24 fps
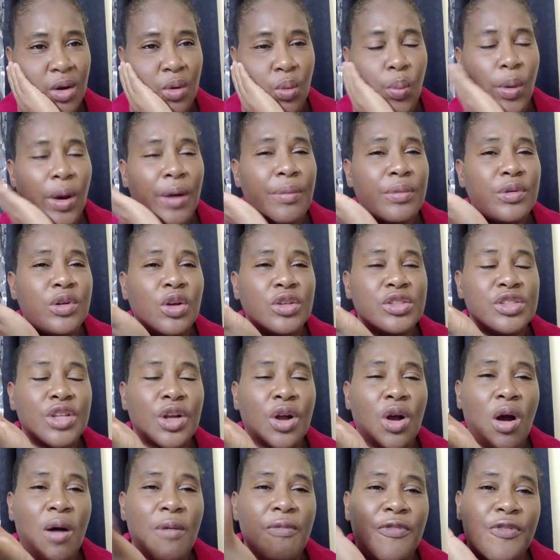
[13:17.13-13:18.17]
Where does the
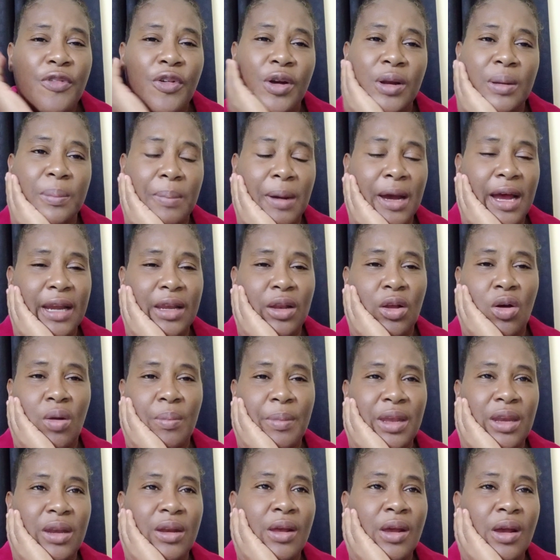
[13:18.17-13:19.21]
comfort part
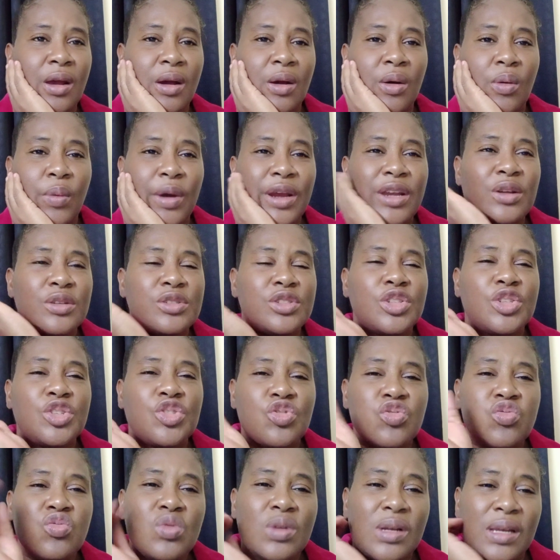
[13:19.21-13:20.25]
come in? Where does the
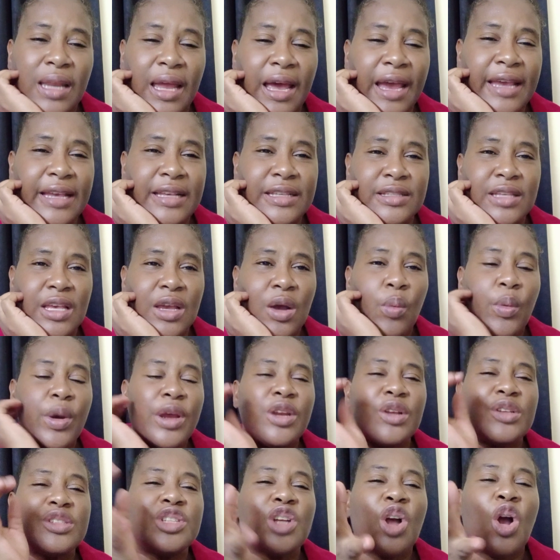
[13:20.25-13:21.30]
truth lies? Where
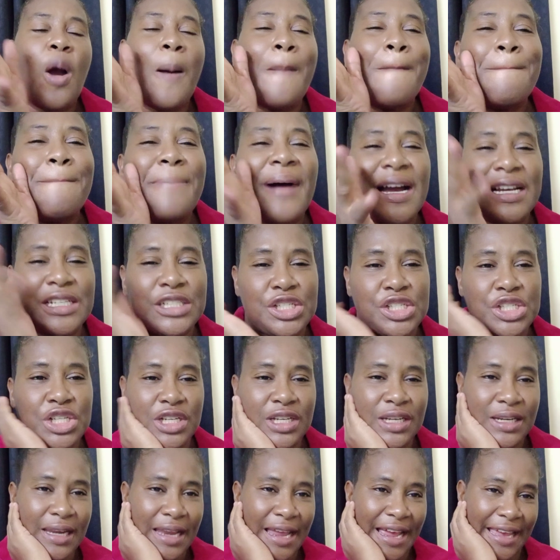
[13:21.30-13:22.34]
does the
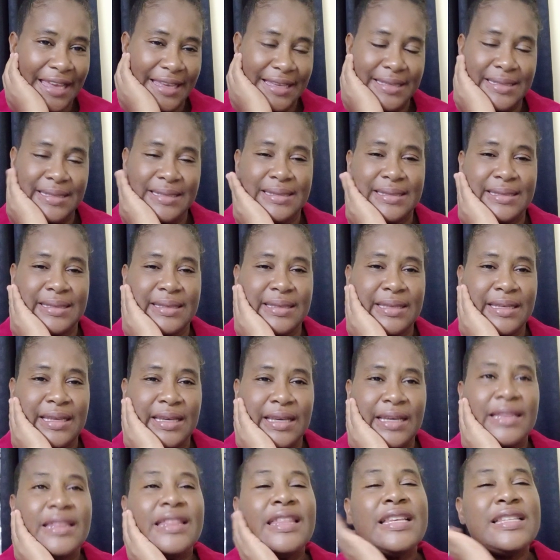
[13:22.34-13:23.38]
compassion lies?
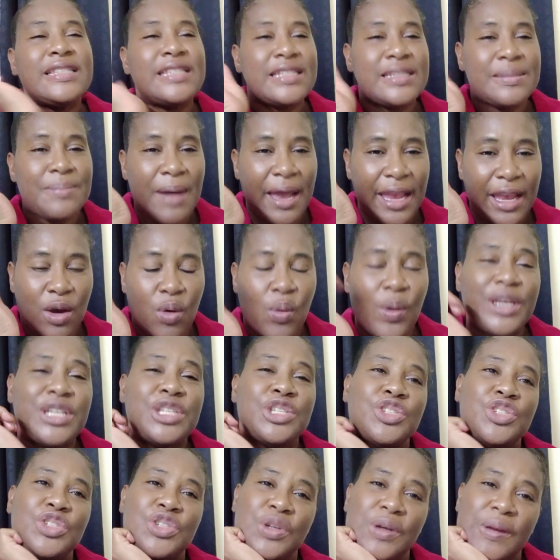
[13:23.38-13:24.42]
This is my
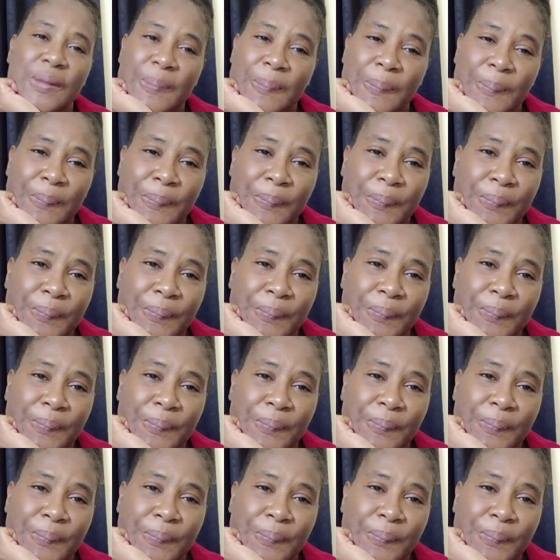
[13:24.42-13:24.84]
question.